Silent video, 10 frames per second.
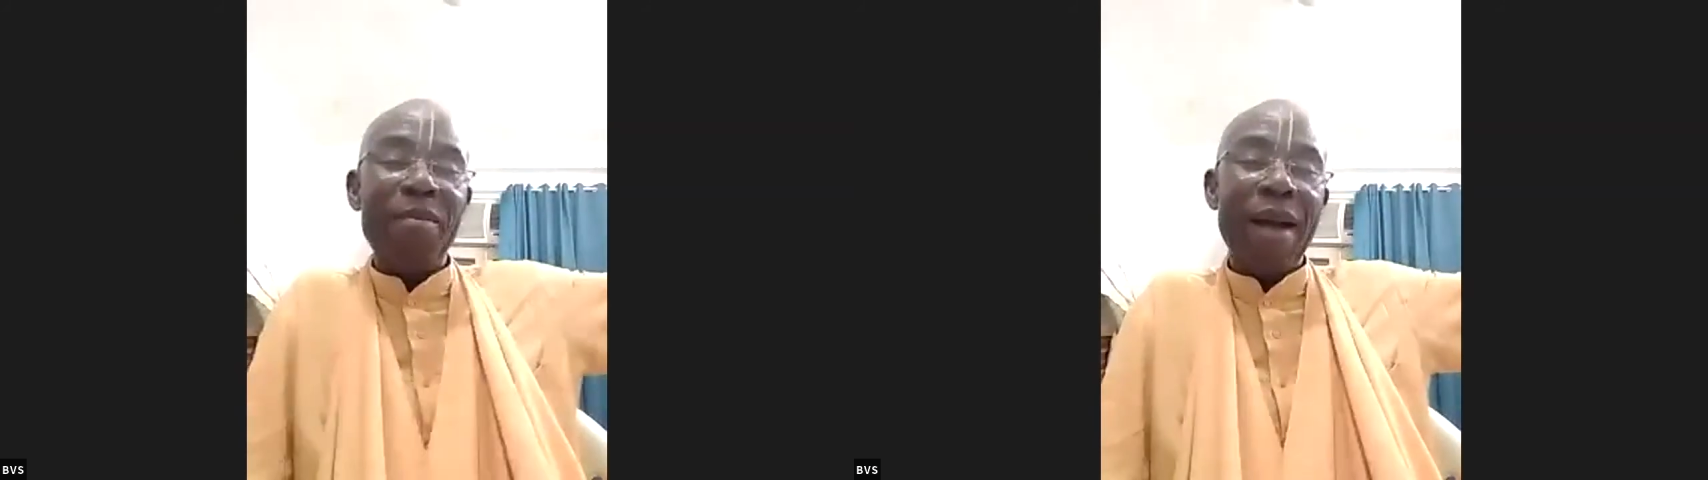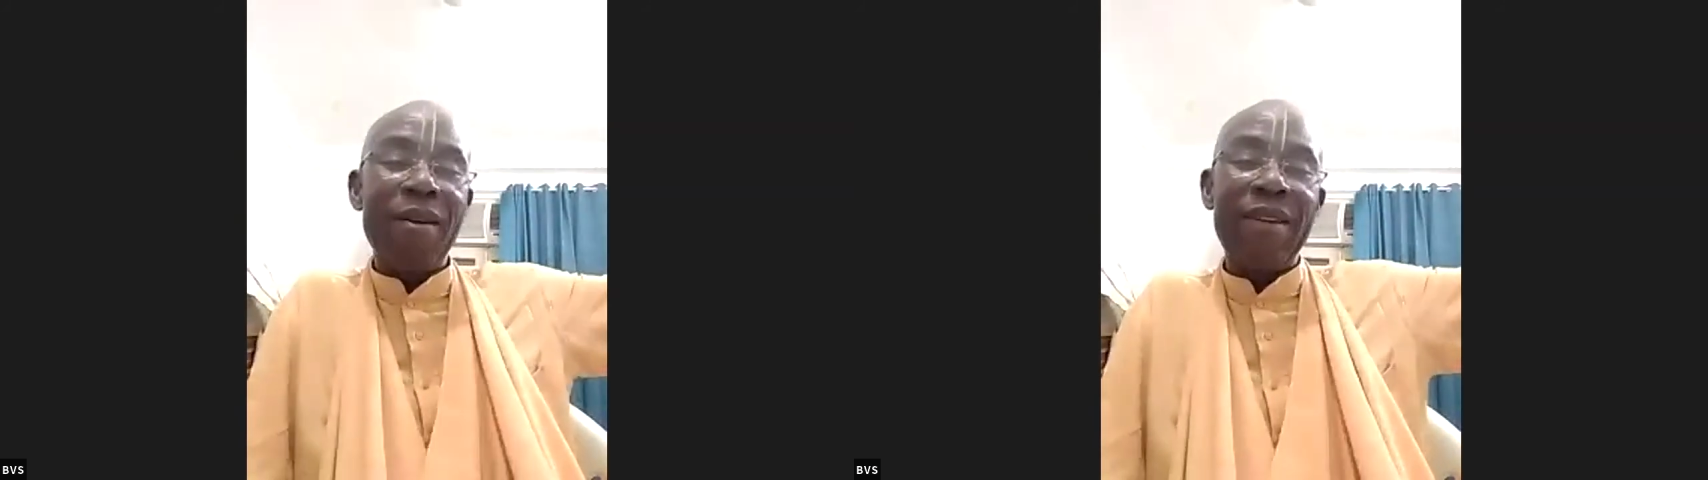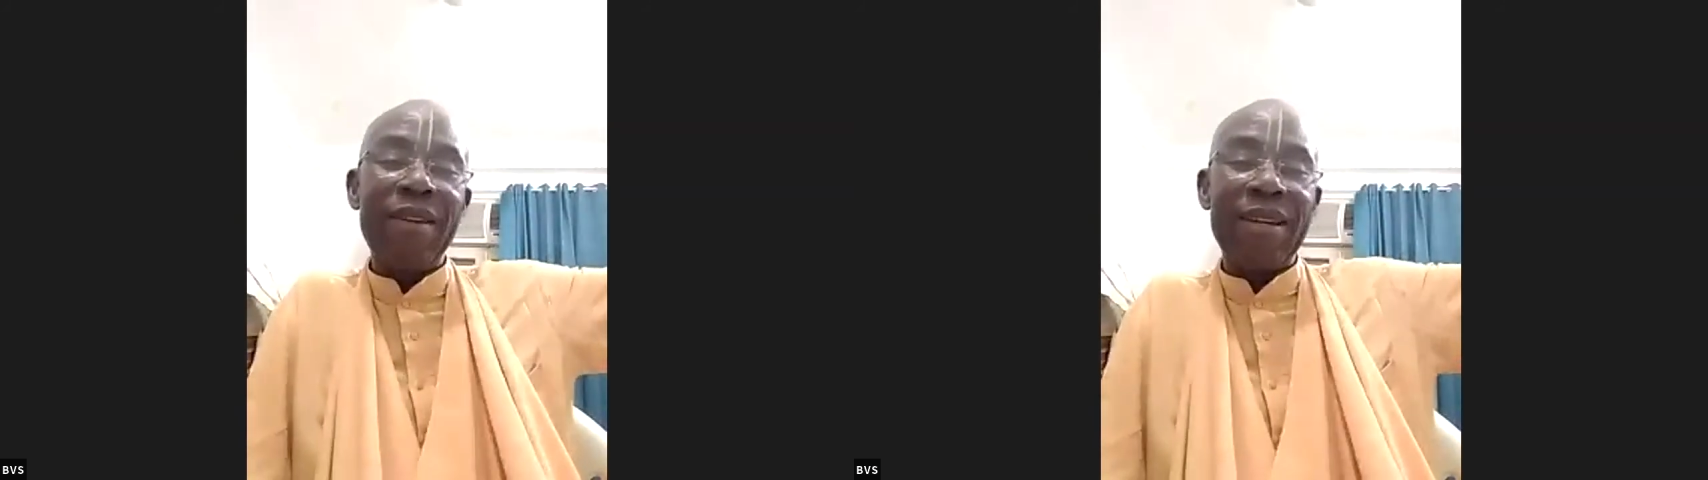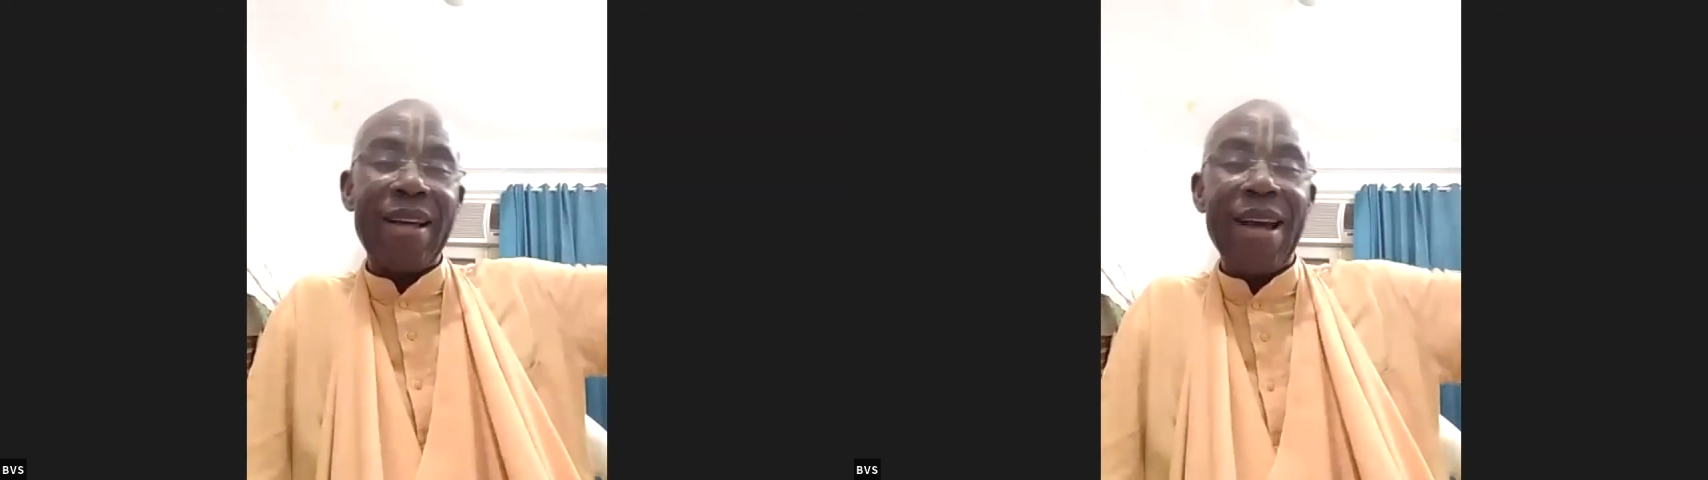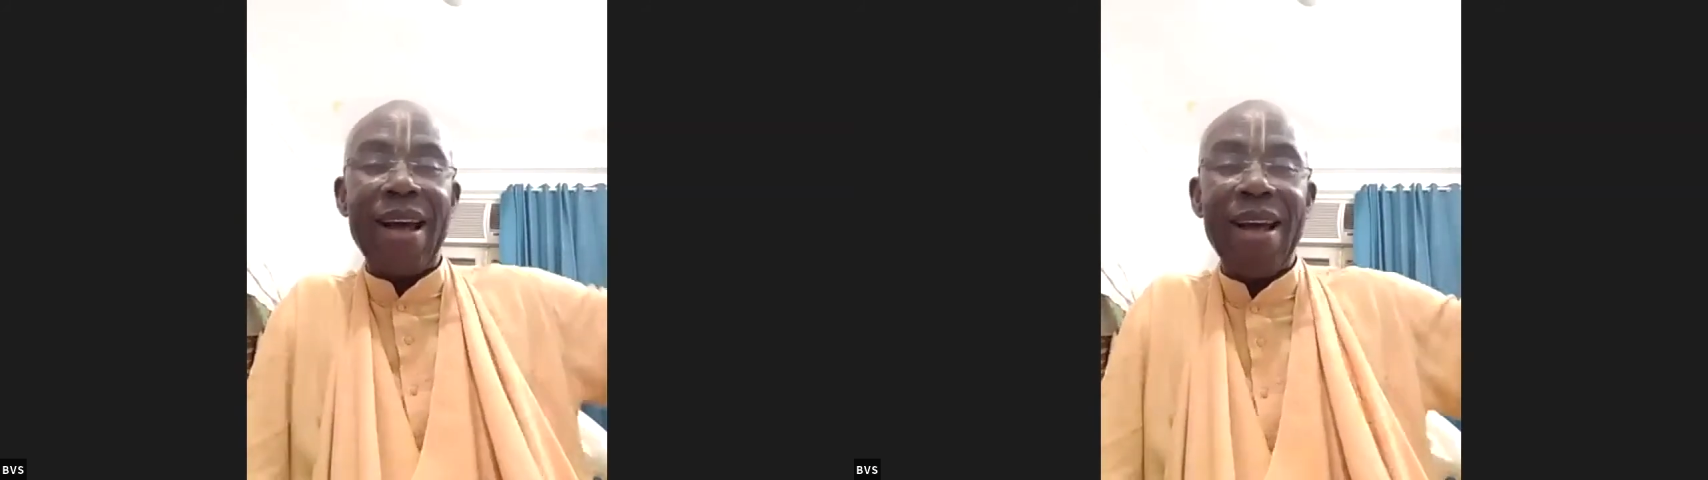rear, at the
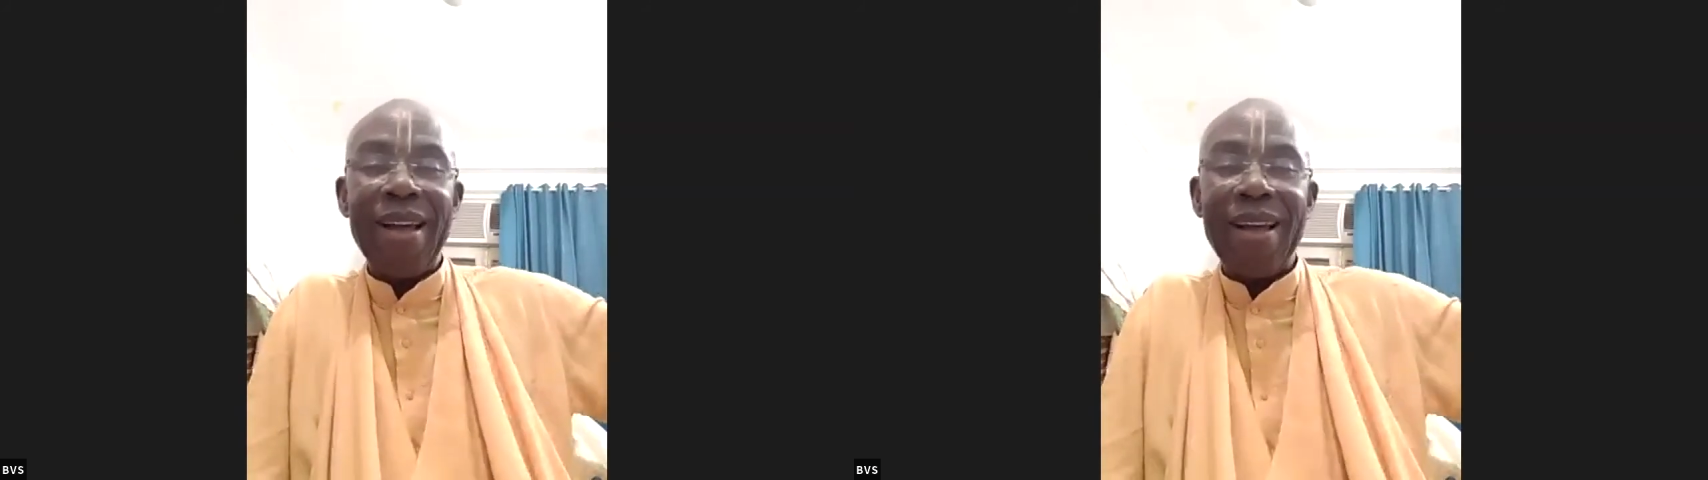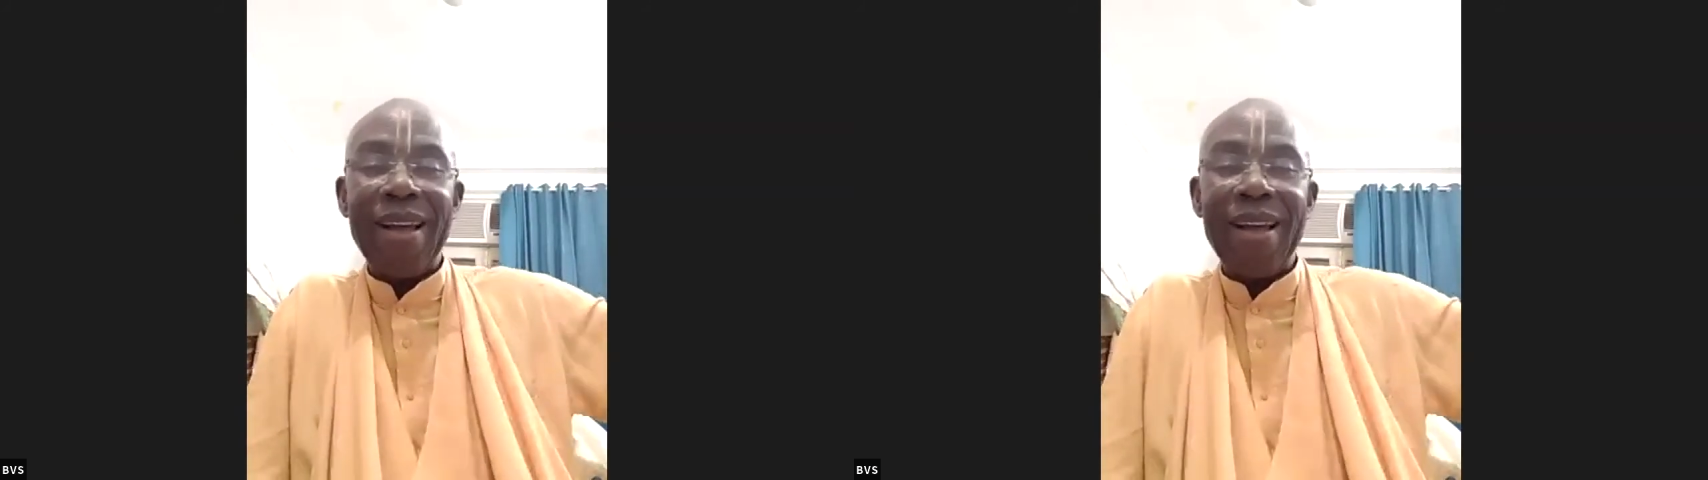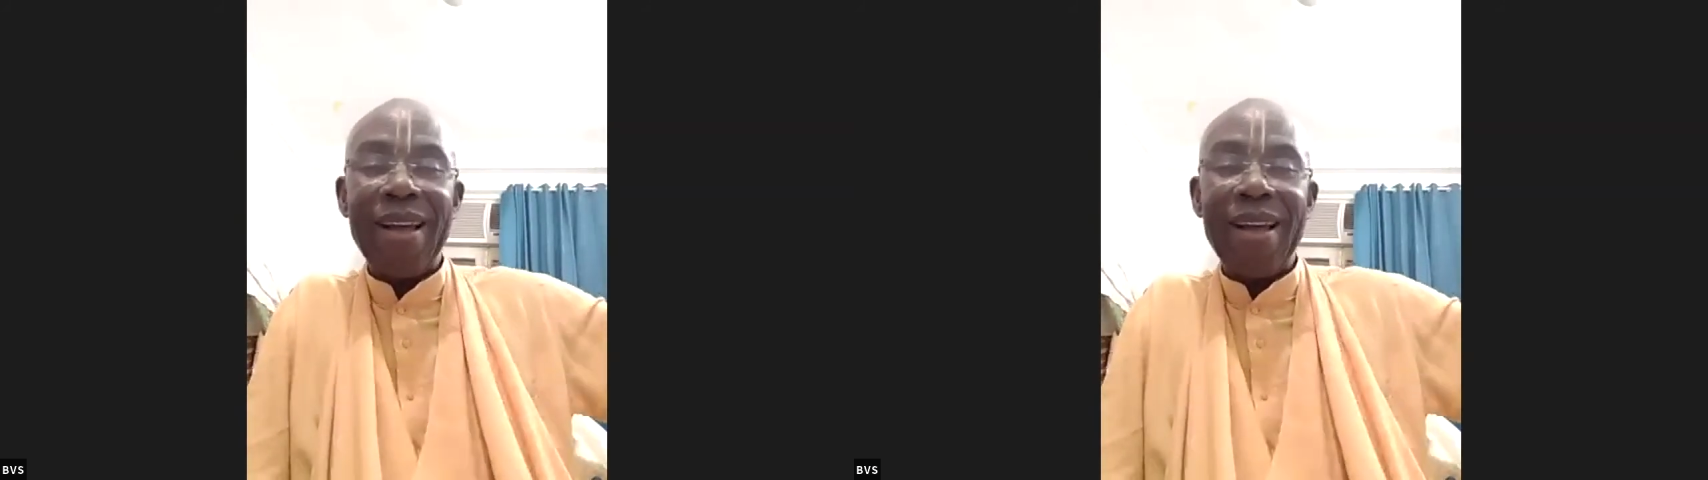back of the car.